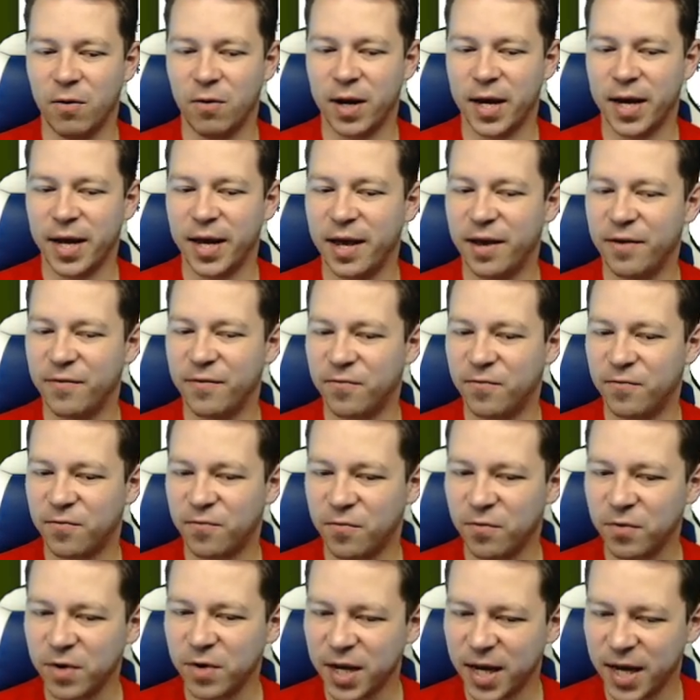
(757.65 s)
I have
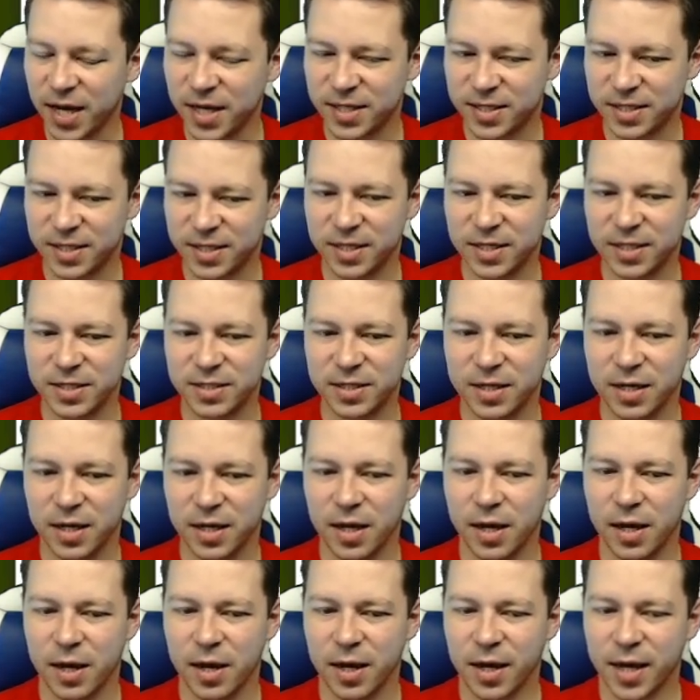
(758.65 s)
three aces,
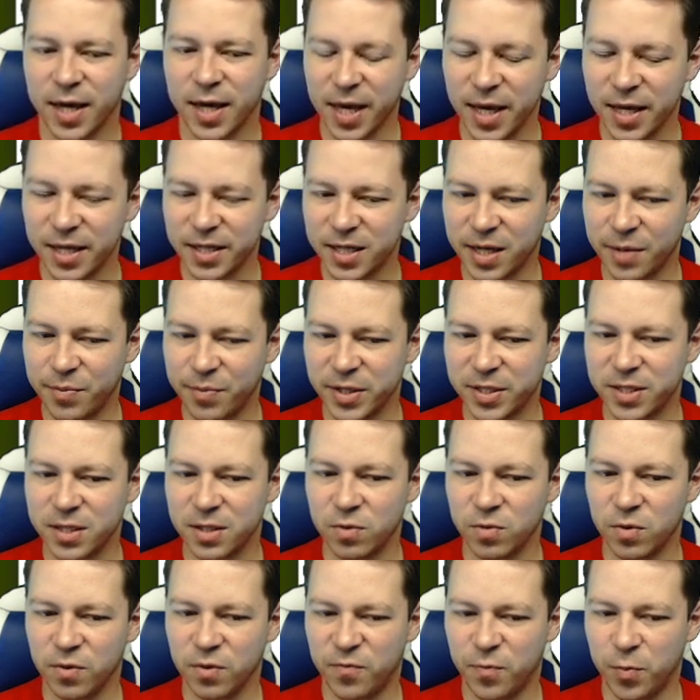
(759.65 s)
king
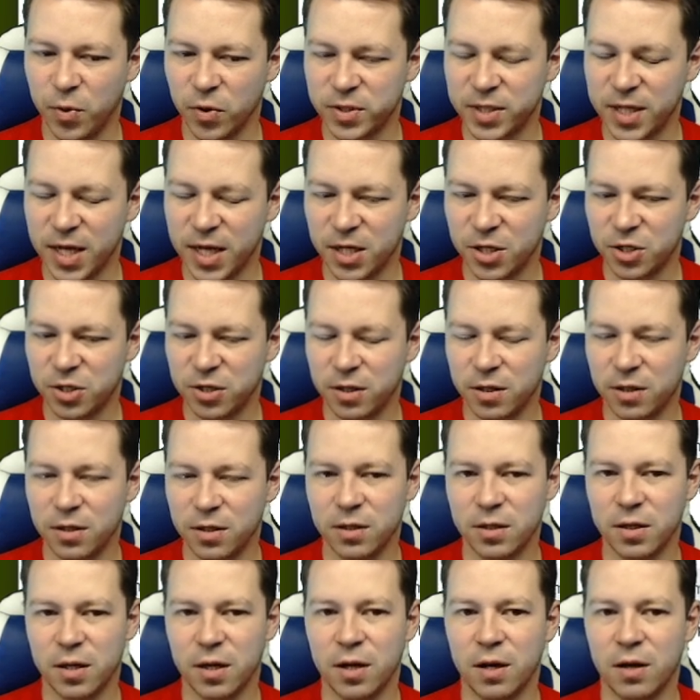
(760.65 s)
doubleton with potential